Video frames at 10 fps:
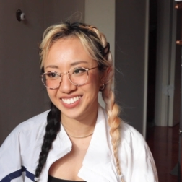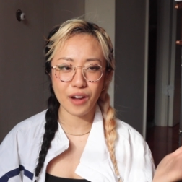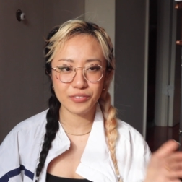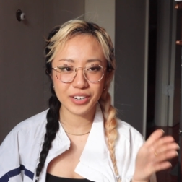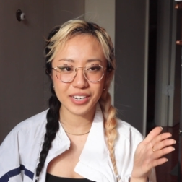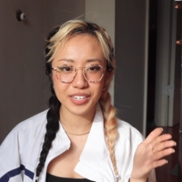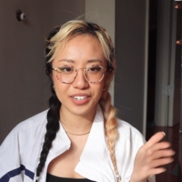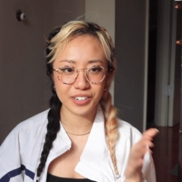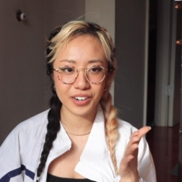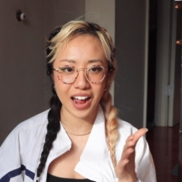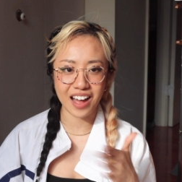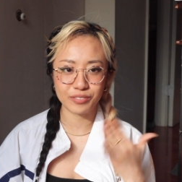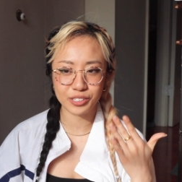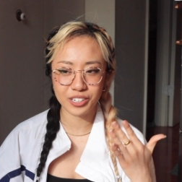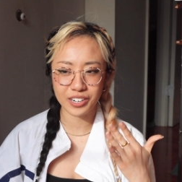Every year
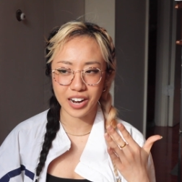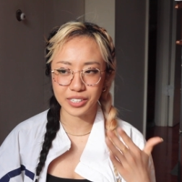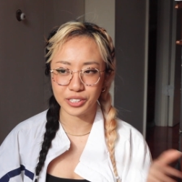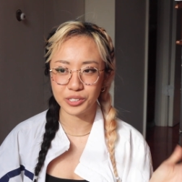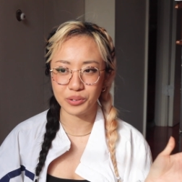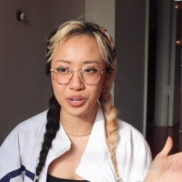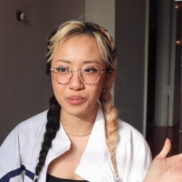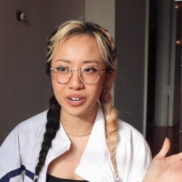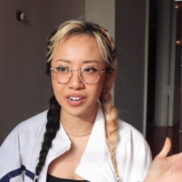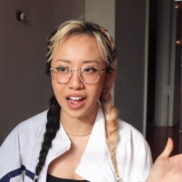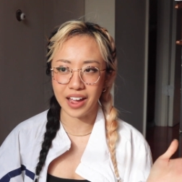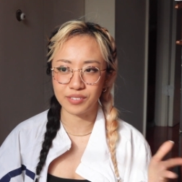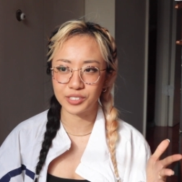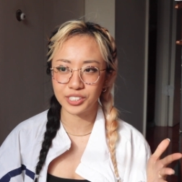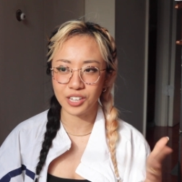after I turn twenty-one, I
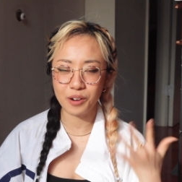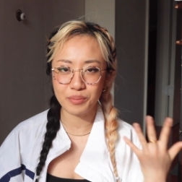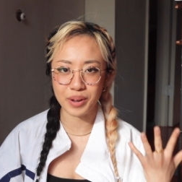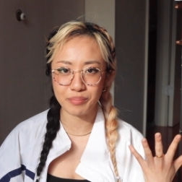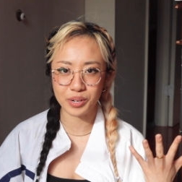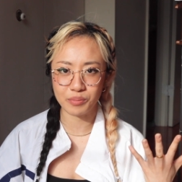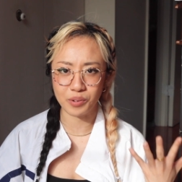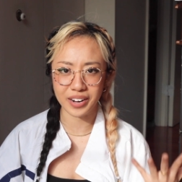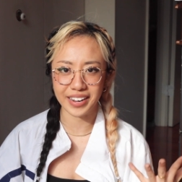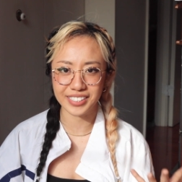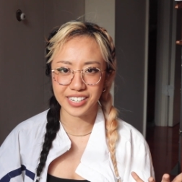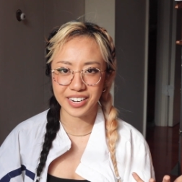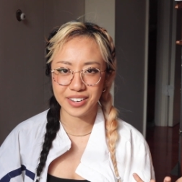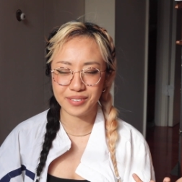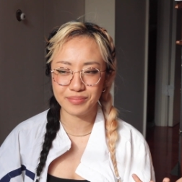have just not remembered what age I
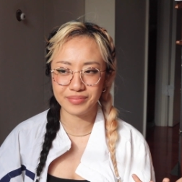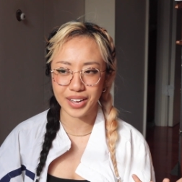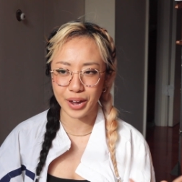am.